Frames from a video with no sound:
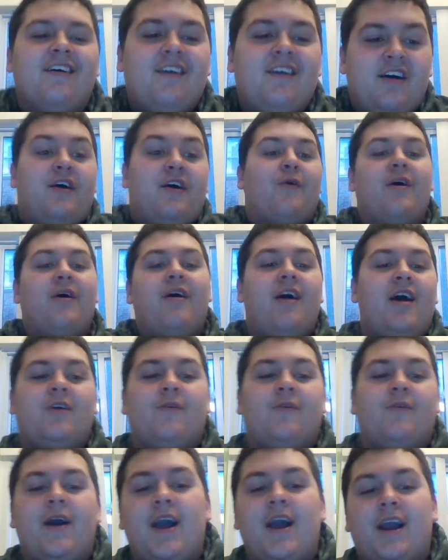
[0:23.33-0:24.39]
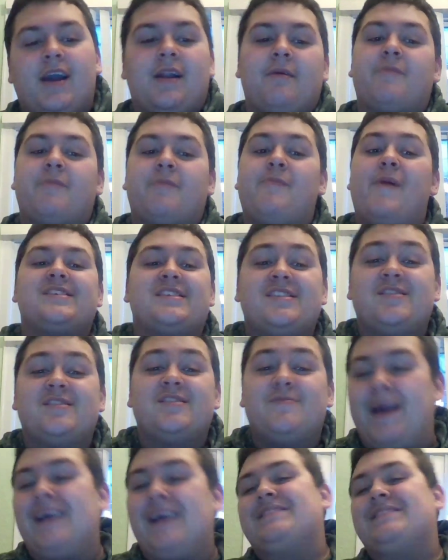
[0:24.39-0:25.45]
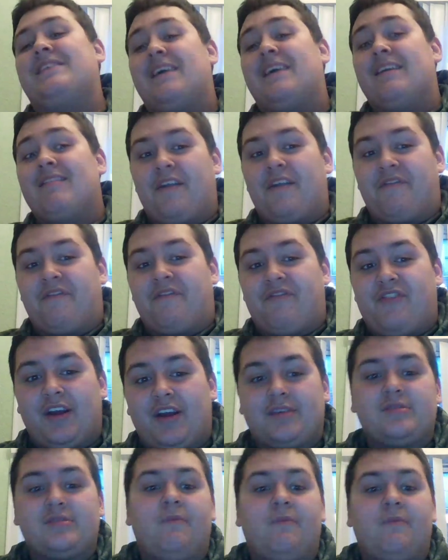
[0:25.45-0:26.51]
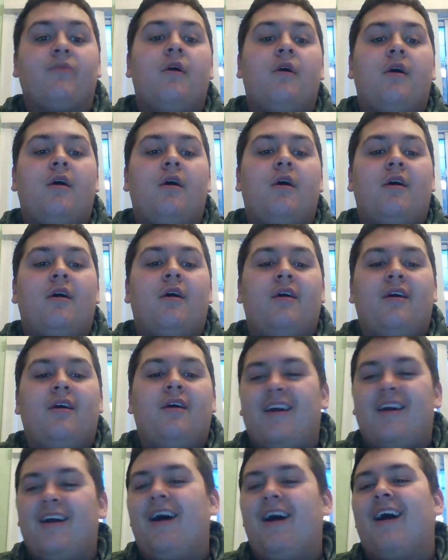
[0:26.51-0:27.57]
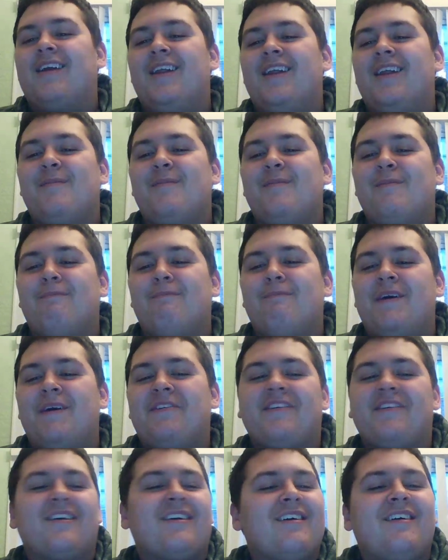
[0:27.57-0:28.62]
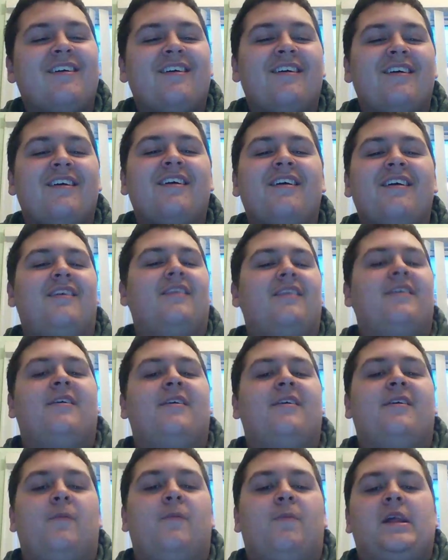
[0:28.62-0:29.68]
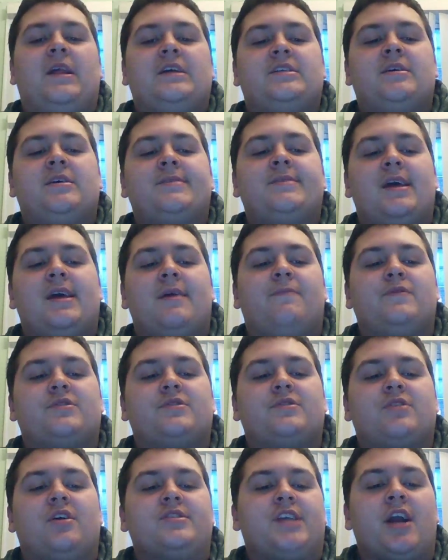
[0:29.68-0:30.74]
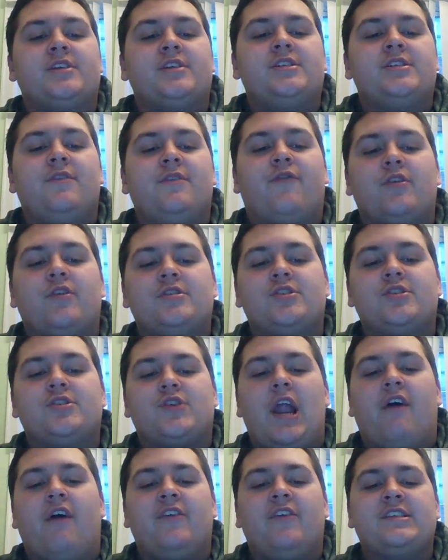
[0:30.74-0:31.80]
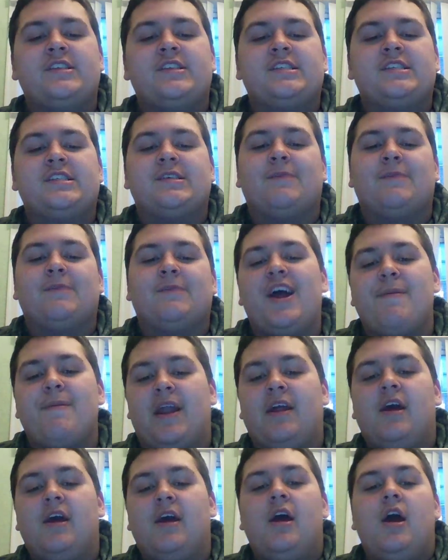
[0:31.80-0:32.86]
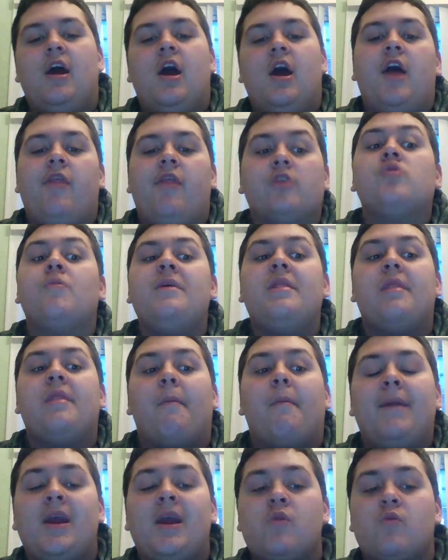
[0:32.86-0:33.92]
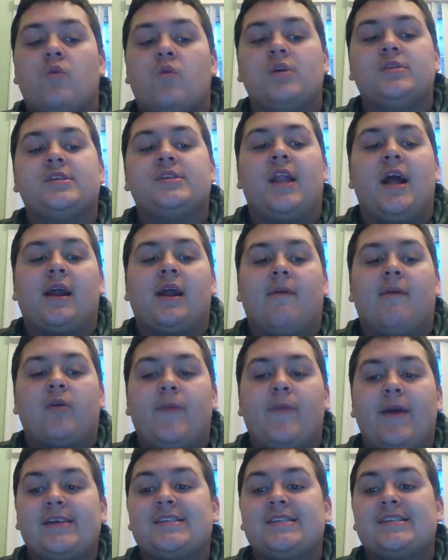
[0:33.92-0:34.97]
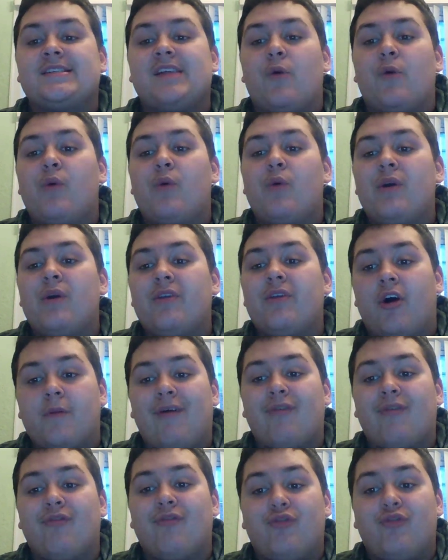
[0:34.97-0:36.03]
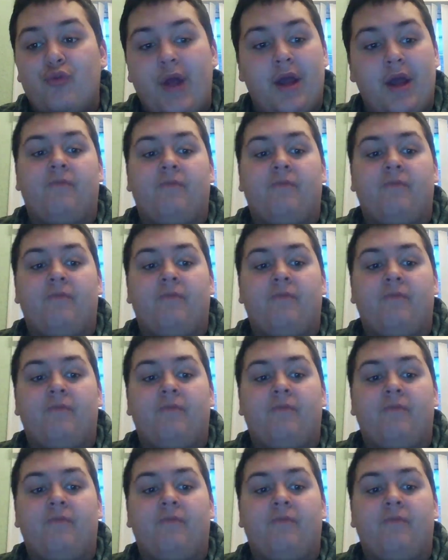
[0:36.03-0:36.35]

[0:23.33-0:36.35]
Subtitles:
Well, anyway, economic basics is basically a lot of things. Get it? Basic. Some examples are scarcity forces trade-off and supply and demand. And those will be the main ones in economic basics that we talk about today.